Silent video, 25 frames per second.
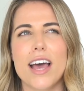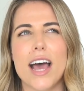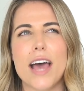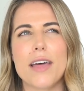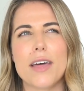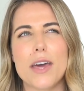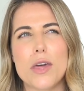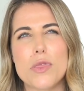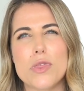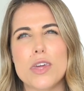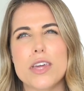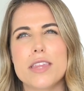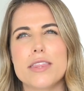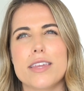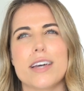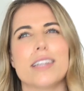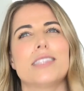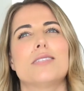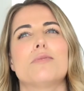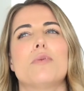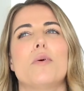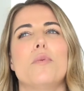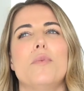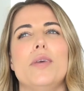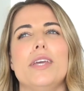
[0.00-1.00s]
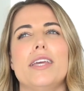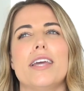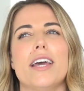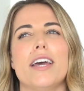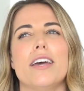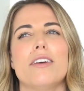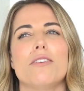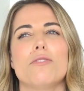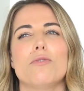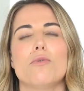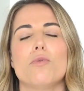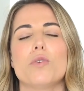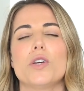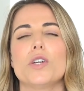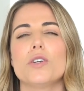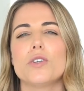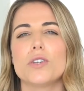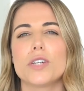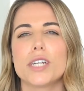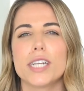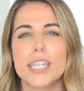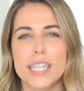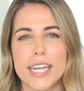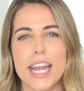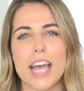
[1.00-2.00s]
And I think that's when we get
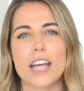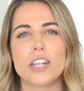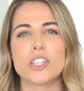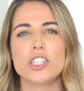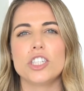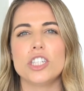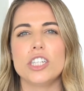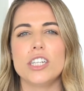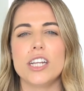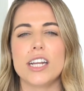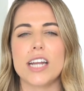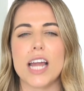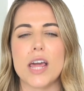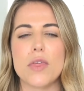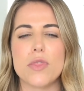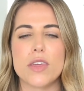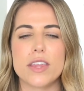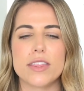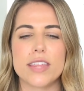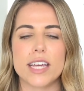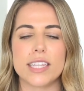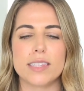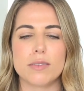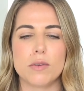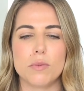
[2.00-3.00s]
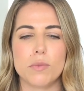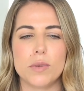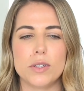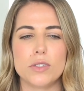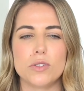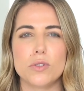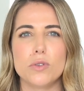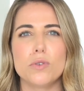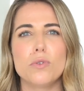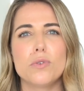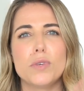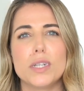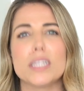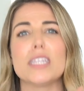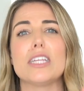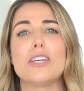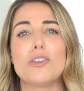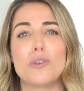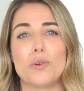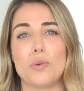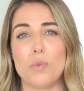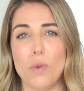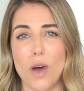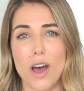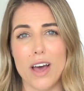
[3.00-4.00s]
real connection, and I think that's when we do really
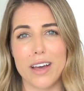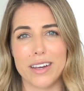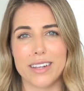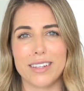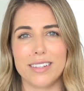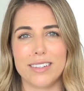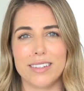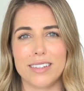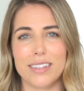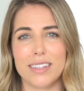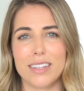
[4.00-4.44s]
good work.